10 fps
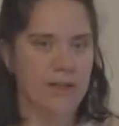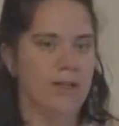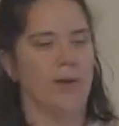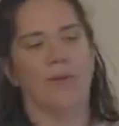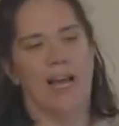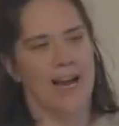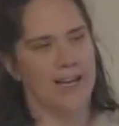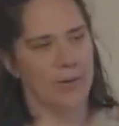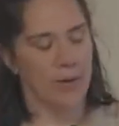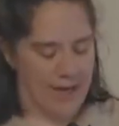And when
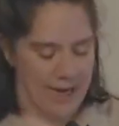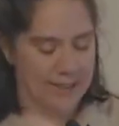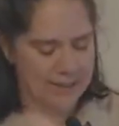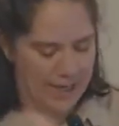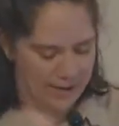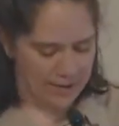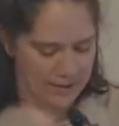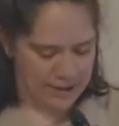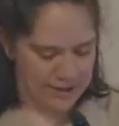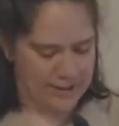I asked Catherine,
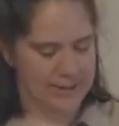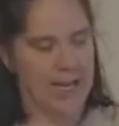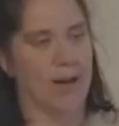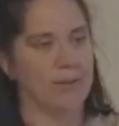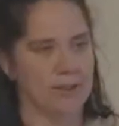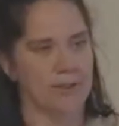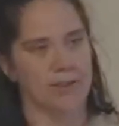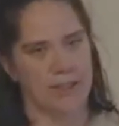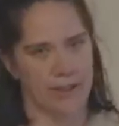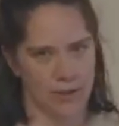she says absolutely her